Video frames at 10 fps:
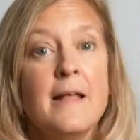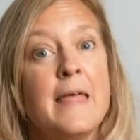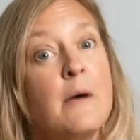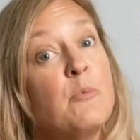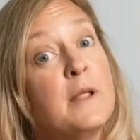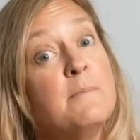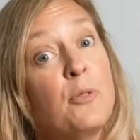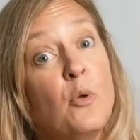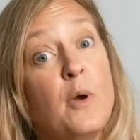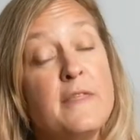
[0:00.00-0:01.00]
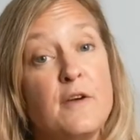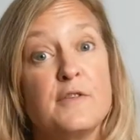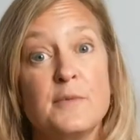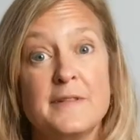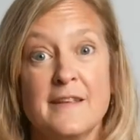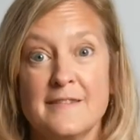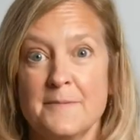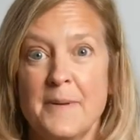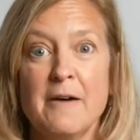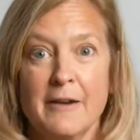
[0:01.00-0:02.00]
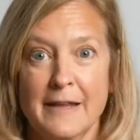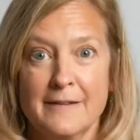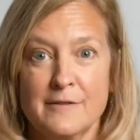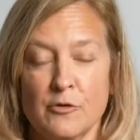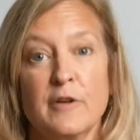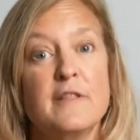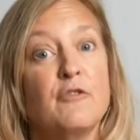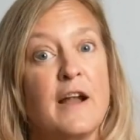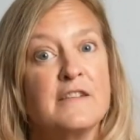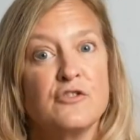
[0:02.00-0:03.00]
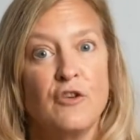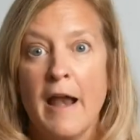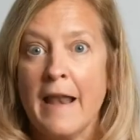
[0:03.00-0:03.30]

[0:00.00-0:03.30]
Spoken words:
that would employ those with disabilities during the restaurant